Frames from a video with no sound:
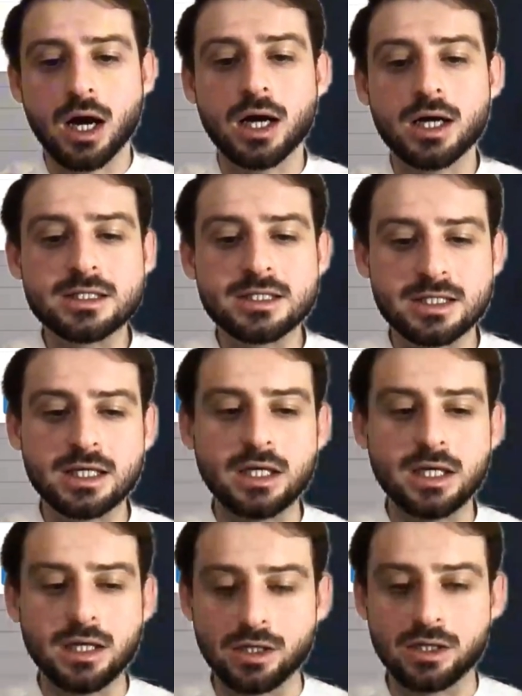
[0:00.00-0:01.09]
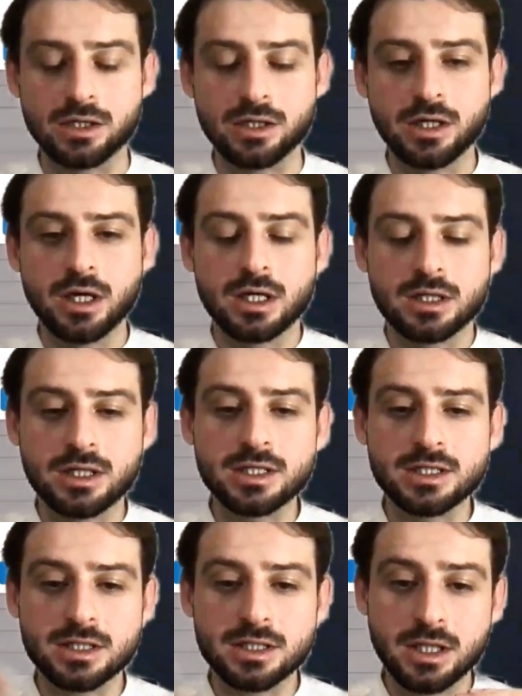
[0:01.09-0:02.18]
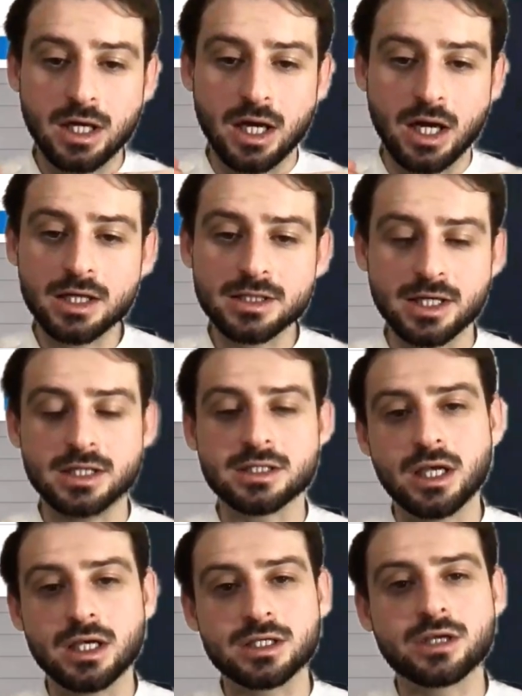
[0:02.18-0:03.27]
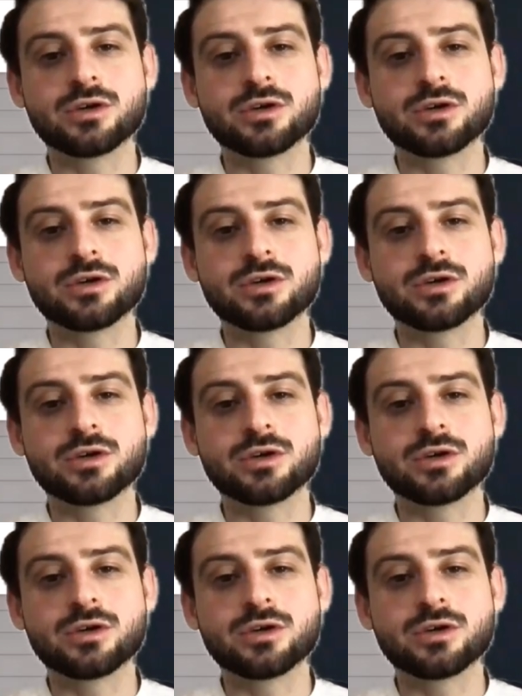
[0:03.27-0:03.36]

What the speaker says: I see here this access is